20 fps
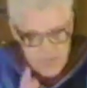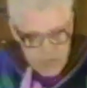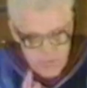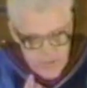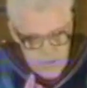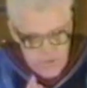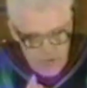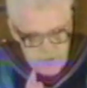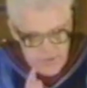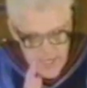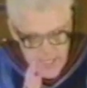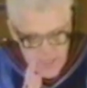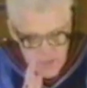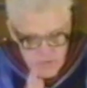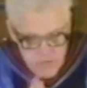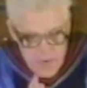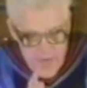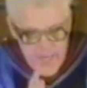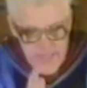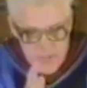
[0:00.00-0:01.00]
with what you think
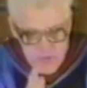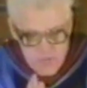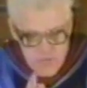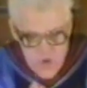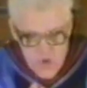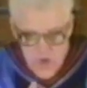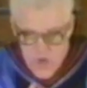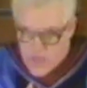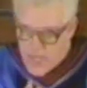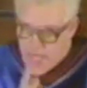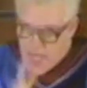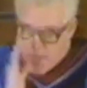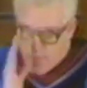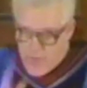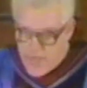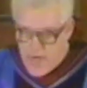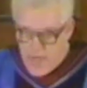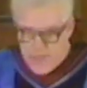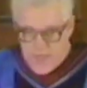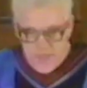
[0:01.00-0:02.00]
is right and wrong
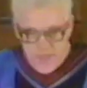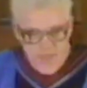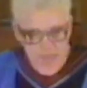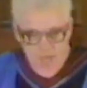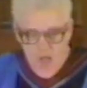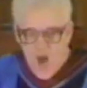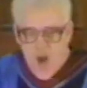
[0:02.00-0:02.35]
when others say,